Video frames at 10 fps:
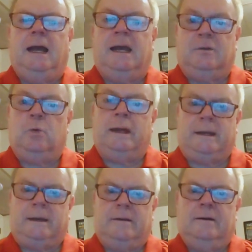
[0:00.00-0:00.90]
and
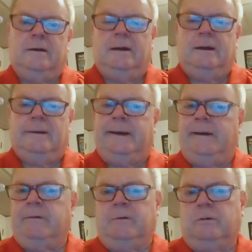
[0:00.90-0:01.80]
wind.
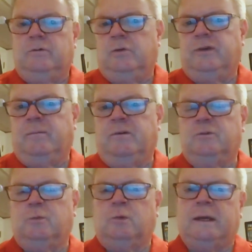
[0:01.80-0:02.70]
Now, who knows how
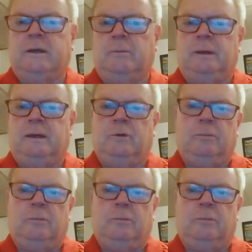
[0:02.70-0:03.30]
much rain it'll be?